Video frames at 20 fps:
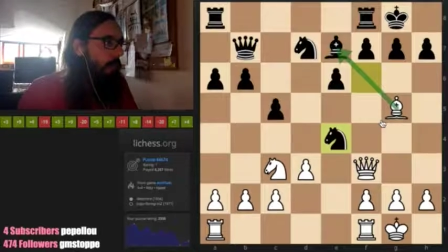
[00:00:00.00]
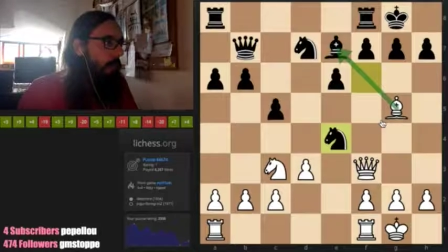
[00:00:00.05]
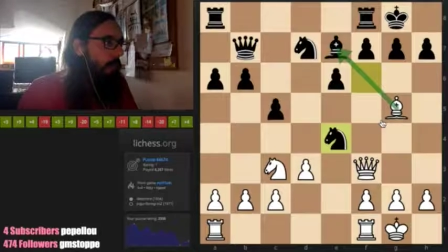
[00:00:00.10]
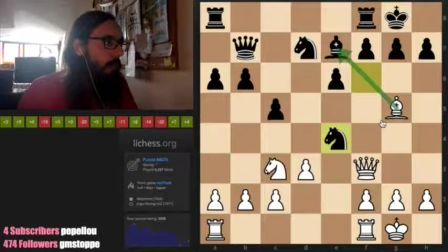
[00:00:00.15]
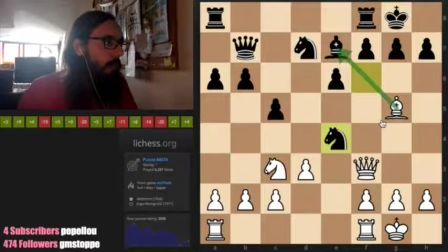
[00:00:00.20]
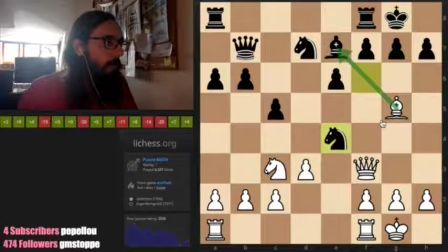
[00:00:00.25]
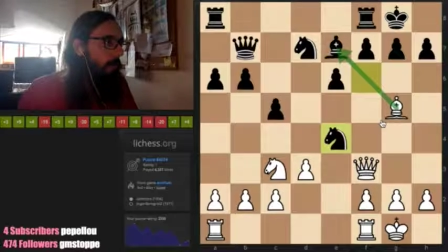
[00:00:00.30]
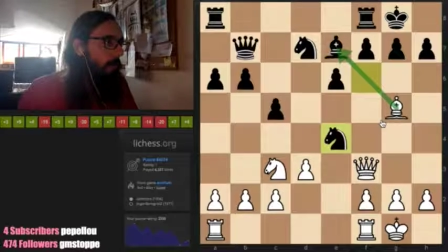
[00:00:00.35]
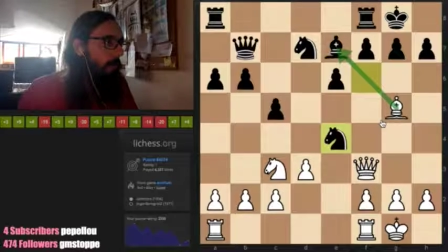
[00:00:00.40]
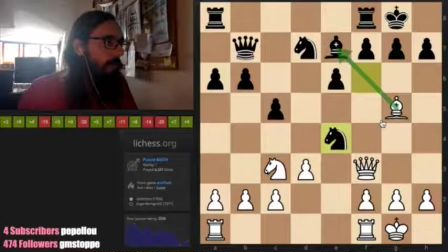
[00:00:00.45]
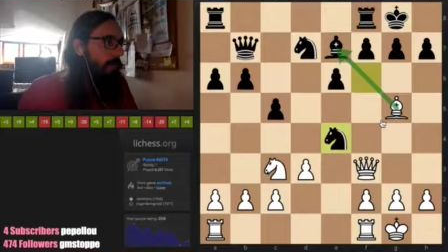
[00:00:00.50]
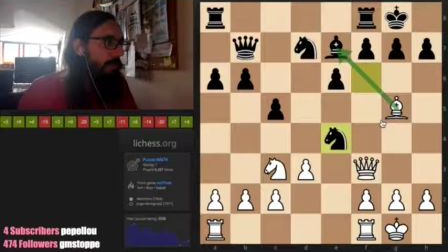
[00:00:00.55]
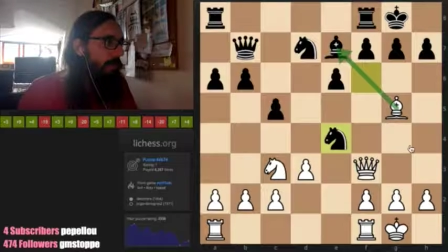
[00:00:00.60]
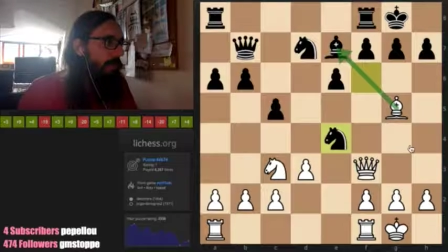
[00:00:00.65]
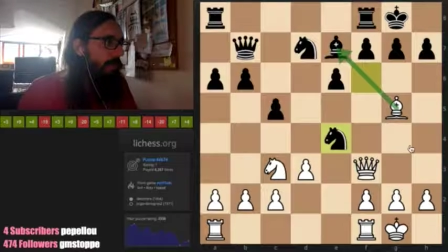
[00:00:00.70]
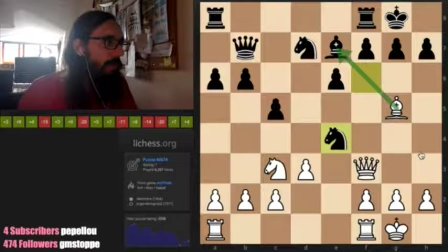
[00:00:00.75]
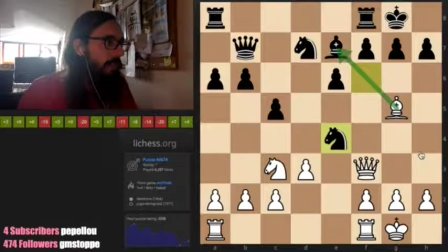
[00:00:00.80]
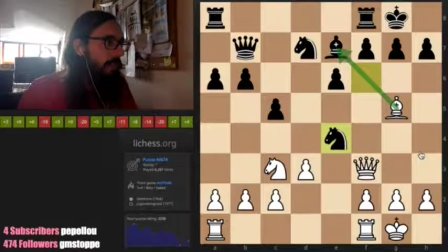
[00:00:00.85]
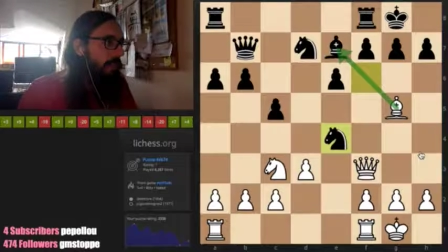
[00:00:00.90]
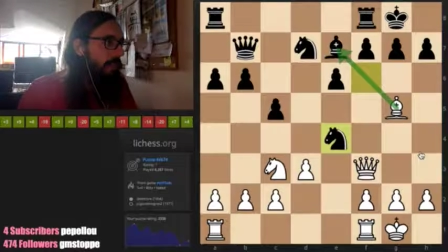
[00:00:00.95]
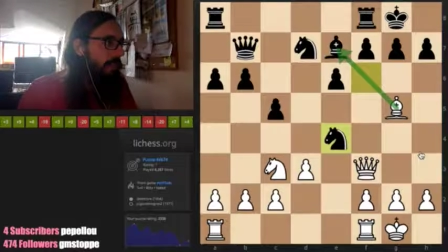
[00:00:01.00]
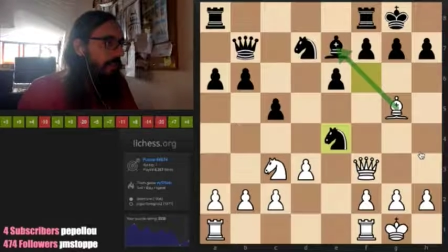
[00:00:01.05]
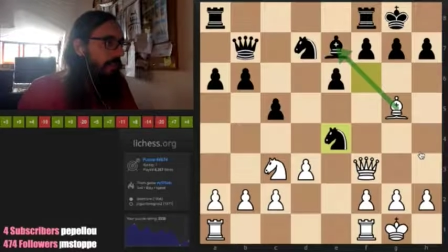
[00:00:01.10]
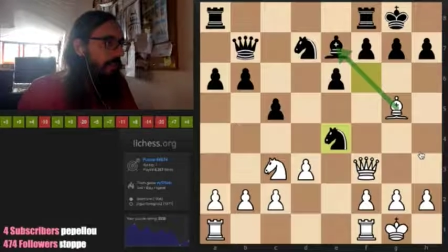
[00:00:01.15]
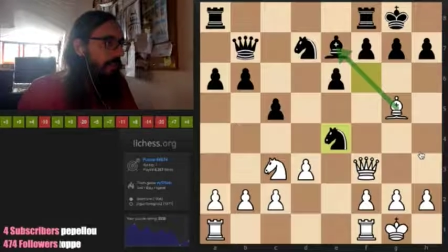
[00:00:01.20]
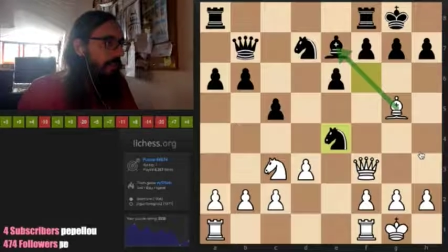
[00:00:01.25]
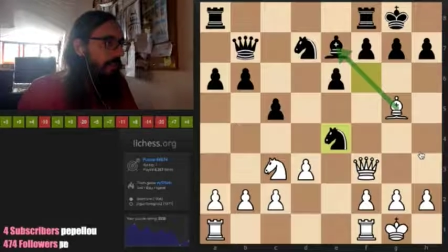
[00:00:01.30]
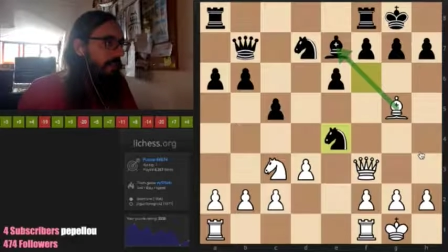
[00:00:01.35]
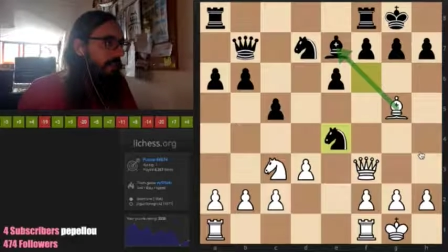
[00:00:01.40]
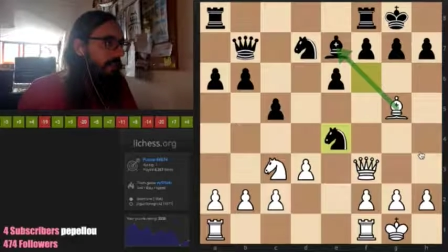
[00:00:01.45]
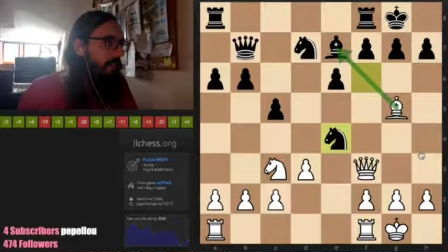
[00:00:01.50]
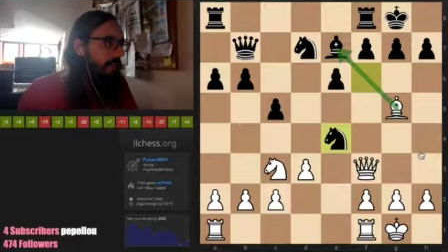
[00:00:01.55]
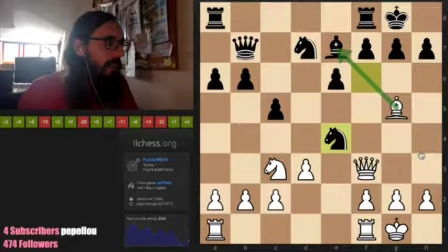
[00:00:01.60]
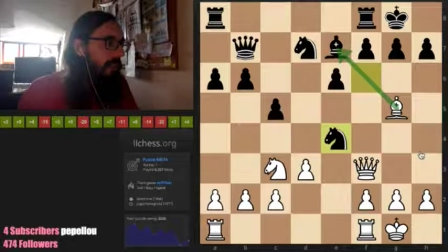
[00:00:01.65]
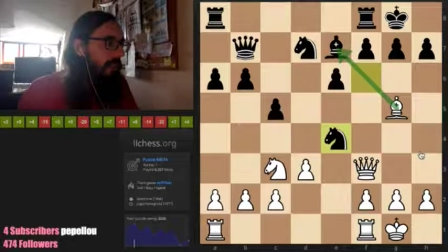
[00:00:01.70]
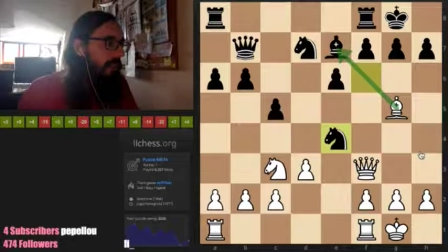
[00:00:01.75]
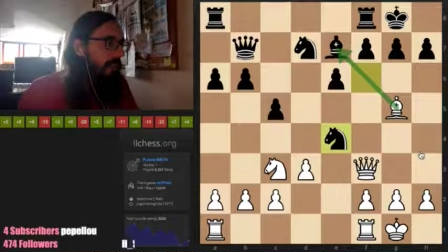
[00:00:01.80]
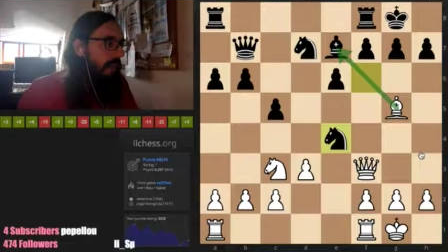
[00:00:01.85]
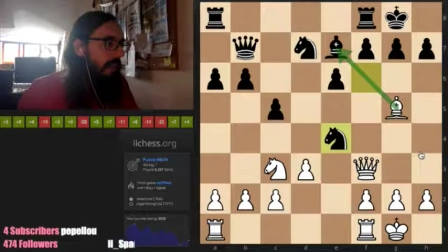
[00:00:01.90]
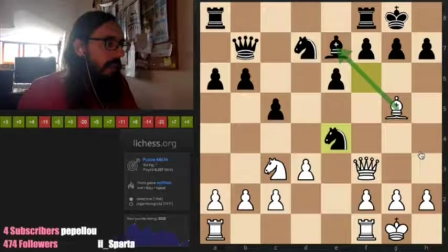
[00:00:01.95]
we want to take here.
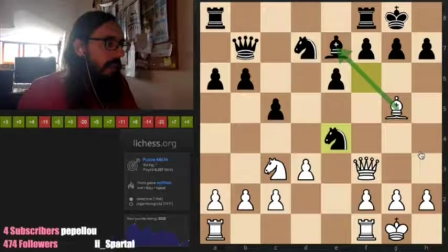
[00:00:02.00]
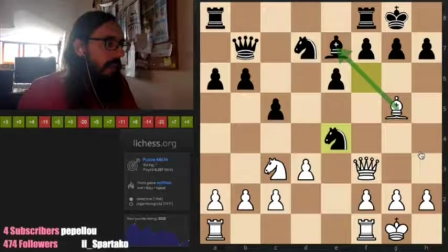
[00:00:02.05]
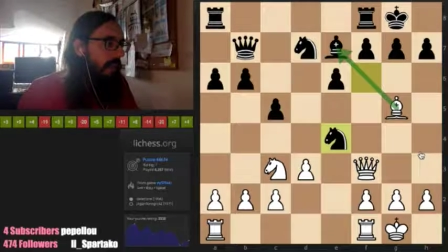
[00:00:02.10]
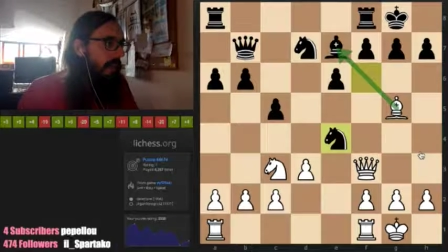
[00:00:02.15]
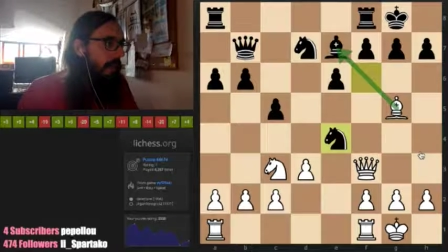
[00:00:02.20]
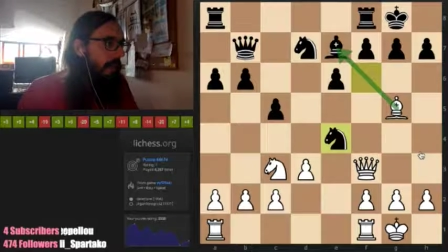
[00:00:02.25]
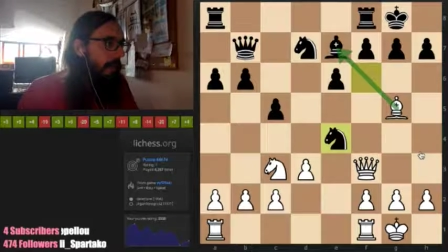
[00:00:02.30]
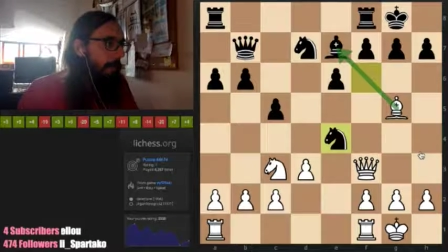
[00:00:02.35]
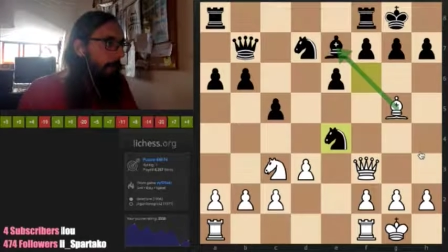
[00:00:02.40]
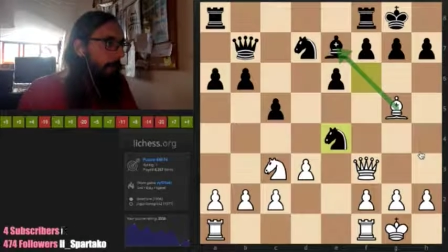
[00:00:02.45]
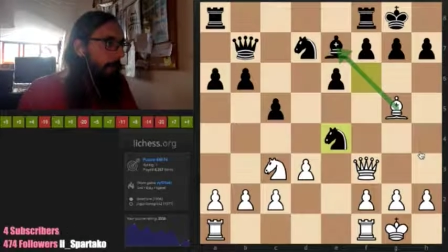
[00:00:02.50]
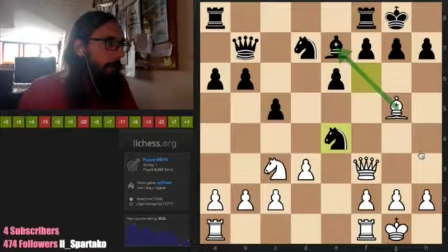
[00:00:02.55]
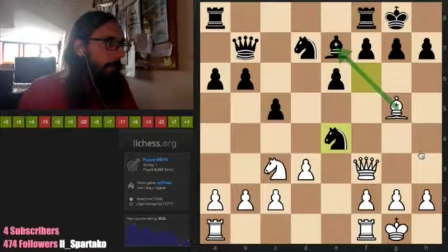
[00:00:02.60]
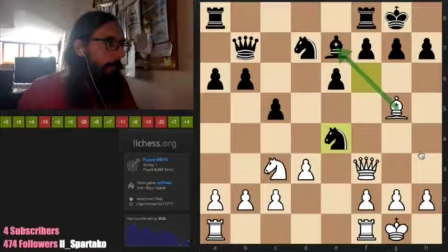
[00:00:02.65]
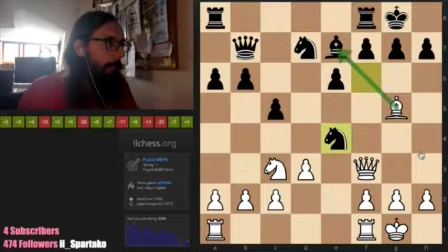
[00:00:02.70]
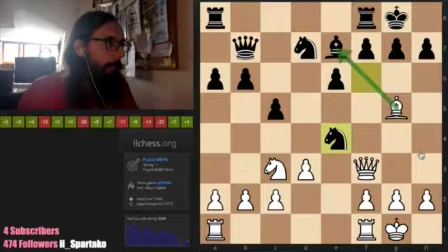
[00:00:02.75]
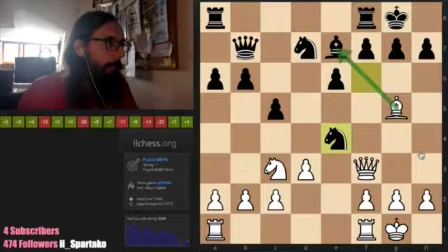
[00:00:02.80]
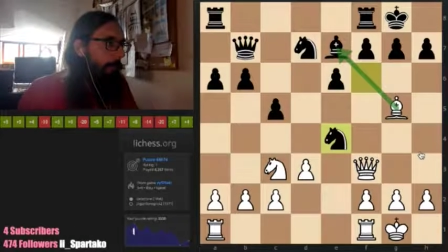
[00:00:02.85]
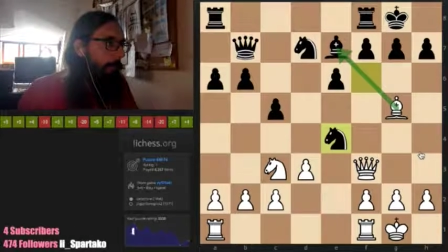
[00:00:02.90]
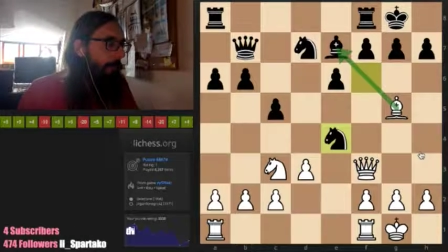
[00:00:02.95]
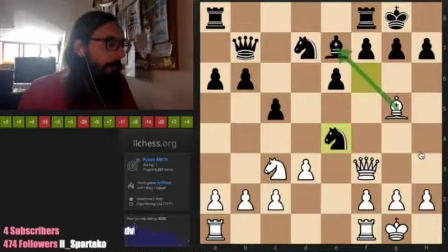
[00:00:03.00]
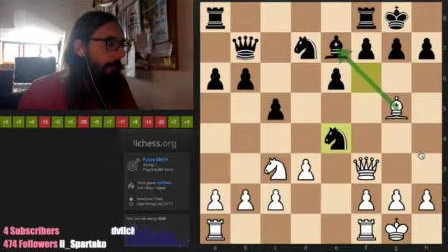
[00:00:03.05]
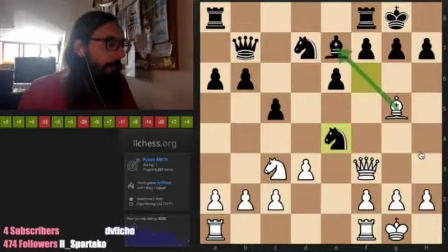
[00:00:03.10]
Why